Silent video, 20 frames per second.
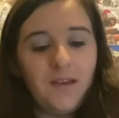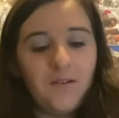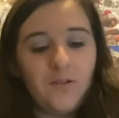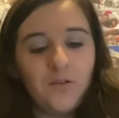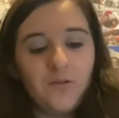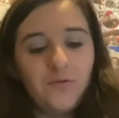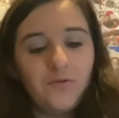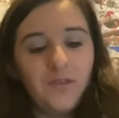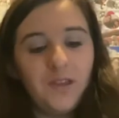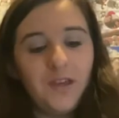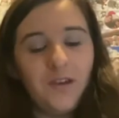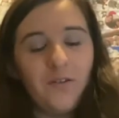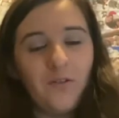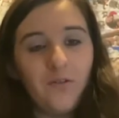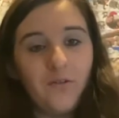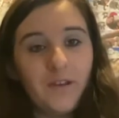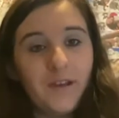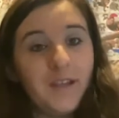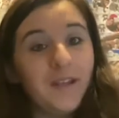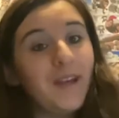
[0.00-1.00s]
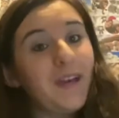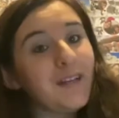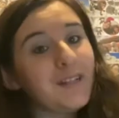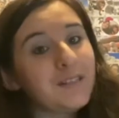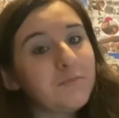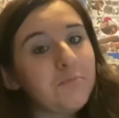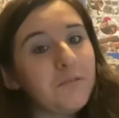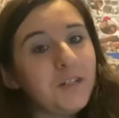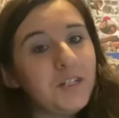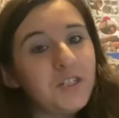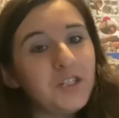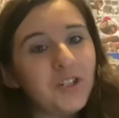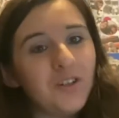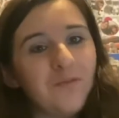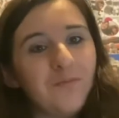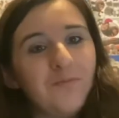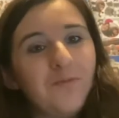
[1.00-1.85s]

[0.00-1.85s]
called the Orient Expedition,